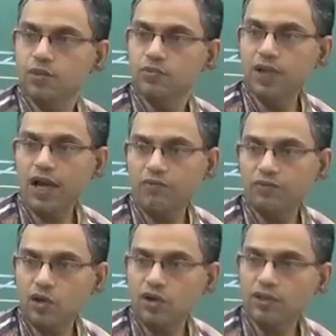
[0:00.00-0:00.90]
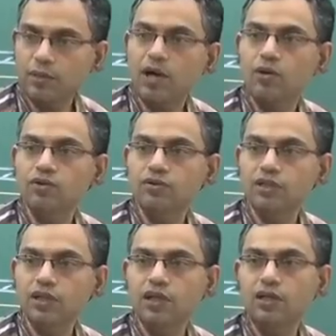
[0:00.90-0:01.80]
we have talked about
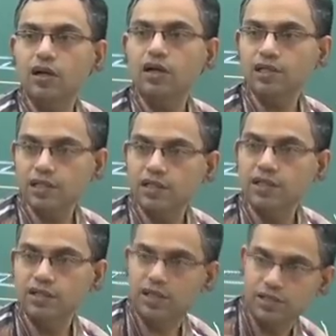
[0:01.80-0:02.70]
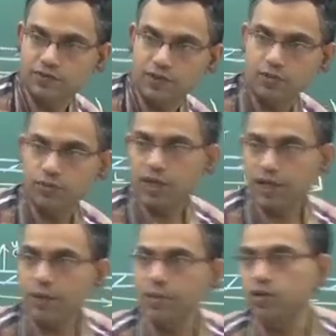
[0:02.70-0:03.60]
in conduction heat transfer. We will
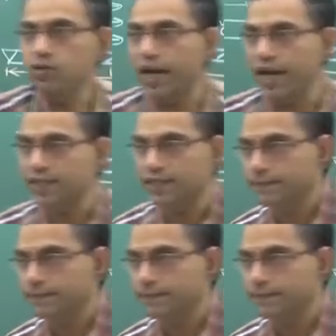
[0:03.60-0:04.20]
come into that.